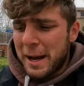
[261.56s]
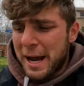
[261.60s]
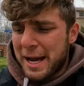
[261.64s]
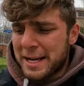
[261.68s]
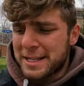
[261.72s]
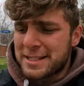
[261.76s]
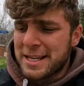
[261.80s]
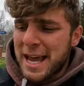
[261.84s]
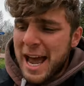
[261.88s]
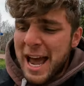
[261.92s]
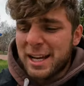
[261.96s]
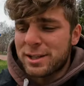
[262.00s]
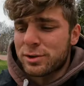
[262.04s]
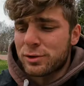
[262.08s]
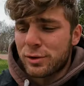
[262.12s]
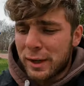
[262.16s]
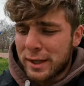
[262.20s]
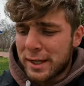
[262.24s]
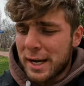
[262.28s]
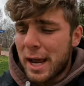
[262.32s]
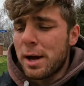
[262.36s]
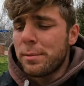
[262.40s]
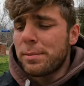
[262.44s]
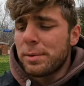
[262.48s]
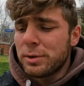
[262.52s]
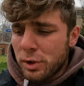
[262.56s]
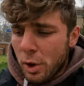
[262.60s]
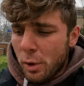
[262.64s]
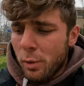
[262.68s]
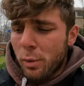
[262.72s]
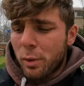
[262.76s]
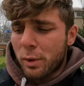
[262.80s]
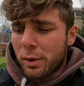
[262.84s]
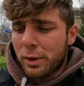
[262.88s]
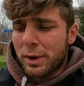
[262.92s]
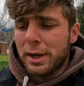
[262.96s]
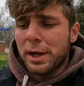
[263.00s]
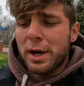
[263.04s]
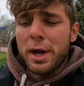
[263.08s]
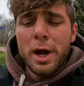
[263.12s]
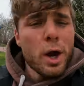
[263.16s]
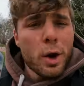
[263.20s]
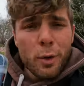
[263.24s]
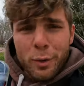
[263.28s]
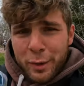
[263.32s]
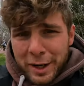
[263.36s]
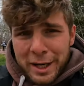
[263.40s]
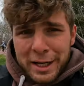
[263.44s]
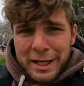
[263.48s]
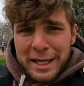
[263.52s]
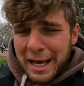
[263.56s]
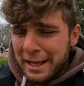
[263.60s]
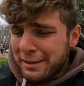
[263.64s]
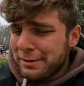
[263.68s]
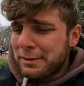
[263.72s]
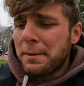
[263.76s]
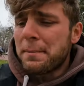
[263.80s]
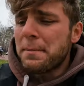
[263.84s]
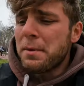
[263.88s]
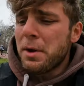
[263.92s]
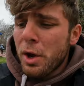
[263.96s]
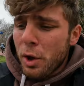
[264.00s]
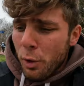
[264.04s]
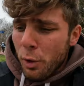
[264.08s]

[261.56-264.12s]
behind task right now, but don't worry, we're gonna get them.